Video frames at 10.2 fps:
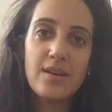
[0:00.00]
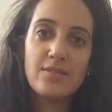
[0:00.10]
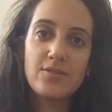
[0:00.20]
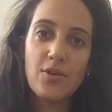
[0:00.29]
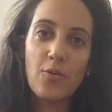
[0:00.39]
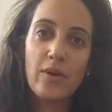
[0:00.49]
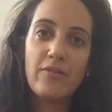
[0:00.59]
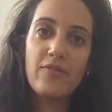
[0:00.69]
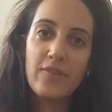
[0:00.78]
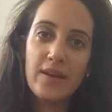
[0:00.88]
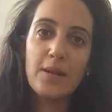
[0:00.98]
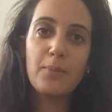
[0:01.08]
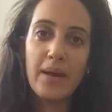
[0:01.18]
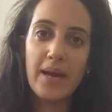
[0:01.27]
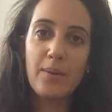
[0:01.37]
so we feel
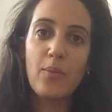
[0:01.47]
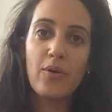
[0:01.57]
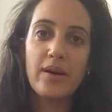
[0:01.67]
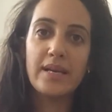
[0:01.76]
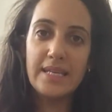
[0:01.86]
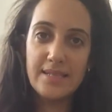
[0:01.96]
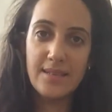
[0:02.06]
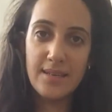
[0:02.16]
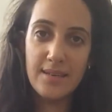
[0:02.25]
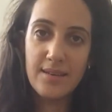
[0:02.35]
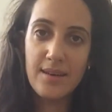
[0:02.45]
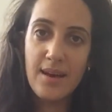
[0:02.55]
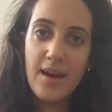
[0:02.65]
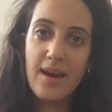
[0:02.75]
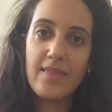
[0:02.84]
pain more easily,
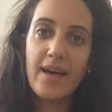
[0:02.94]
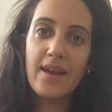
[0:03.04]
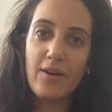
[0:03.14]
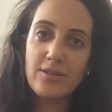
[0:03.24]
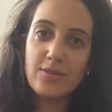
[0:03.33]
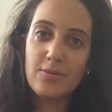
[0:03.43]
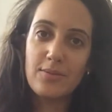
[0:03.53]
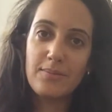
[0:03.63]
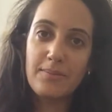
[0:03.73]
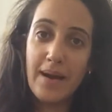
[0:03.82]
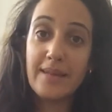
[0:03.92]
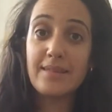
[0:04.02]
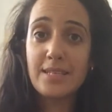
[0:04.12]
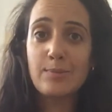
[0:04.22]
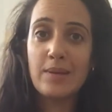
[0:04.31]
and that also might
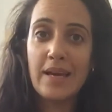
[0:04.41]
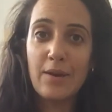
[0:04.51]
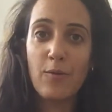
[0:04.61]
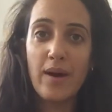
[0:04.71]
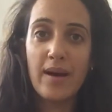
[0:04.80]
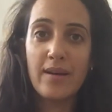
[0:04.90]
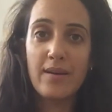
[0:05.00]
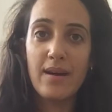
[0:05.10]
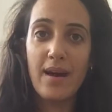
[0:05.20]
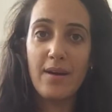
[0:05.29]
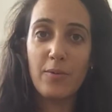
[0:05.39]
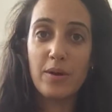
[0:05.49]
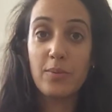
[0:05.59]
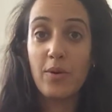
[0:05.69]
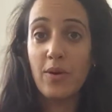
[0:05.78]
explain why
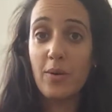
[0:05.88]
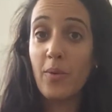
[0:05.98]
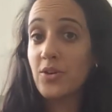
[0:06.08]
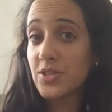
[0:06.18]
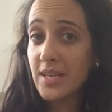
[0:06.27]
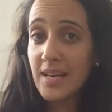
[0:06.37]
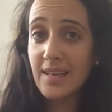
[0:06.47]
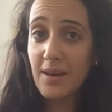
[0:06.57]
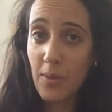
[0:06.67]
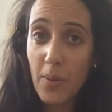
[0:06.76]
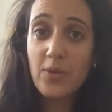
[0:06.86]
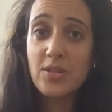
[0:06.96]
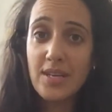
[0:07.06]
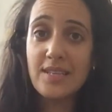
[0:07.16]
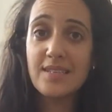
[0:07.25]
we're more
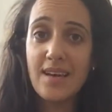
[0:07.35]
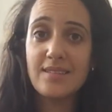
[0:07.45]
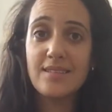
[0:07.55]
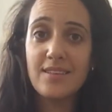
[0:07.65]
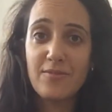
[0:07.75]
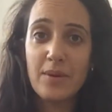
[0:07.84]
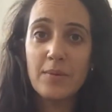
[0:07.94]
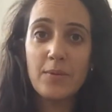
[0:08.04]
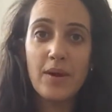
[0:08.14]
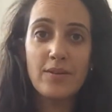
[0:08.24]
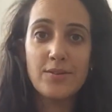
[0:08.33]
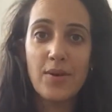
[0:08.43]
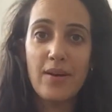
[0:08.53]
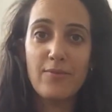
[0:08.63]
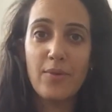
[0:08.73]
emotionally sensitive. Maybe we also
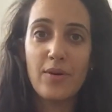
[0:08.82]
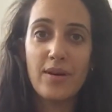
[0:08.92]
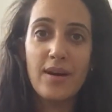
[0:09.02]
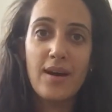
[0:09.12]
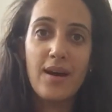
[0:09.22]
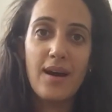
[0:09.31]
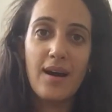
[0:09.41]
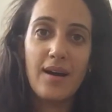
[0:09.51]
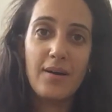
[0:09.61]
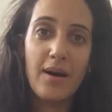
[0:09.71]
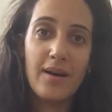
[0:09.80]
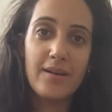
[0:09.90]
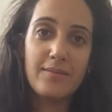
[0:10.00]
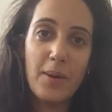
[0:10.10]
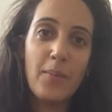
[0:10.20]
have more,
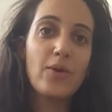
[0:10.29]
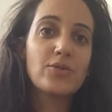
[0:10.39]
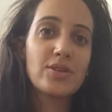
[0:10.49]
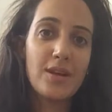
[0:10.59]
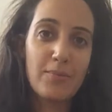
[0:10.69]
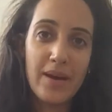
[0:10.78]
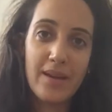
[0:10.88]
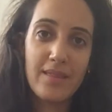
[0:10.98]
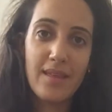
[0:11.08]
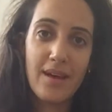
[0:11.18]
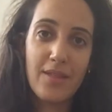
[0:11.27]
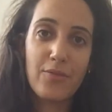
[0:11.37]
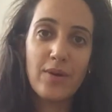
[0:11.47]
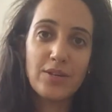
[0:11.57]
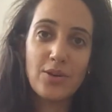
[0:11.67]
our emotional pain
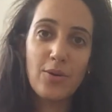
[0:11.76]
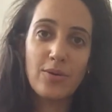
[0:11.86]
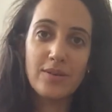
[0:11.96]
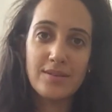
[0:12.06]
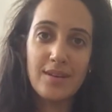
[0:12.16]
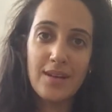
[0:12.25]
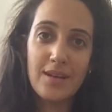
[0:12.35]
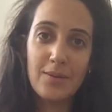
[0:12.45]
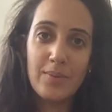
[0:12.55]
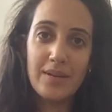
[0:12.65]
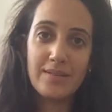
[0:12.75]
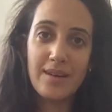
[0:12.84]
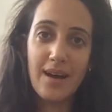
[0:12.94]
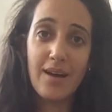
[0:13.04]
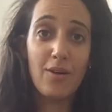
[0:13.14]
threshold is a little bit
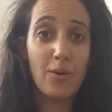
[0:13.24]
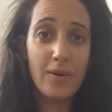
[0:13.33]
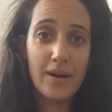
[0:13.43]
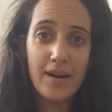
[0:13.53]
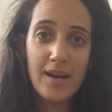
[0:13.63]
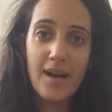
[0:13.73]
lower.